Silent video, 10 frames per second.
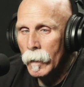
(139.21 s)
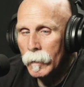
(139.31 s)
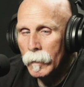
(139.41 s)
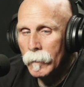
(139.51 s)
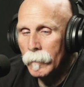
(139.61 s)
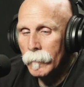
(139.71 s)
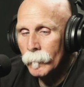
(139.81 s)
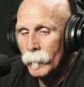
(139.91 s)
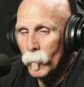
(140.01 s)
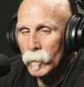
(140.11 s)

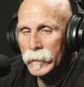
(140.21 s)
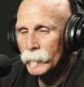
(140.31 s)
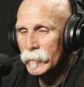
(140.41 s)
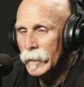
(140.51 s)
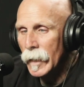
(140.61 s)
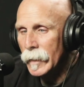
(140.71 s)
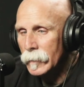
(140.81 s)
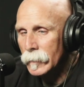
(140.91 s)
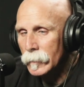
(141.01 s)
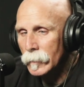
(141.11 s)
I work every day.
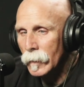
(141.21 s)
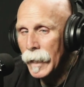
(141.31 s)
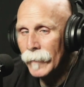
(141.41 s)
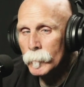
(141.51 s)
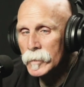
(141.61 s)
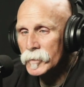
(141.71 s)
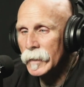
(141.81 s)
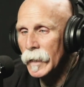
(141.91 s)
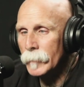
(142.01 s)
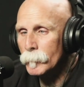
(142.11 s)
I haven't missed a
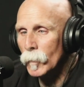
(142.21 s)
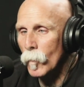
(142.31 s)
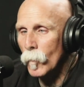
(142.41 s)
day, but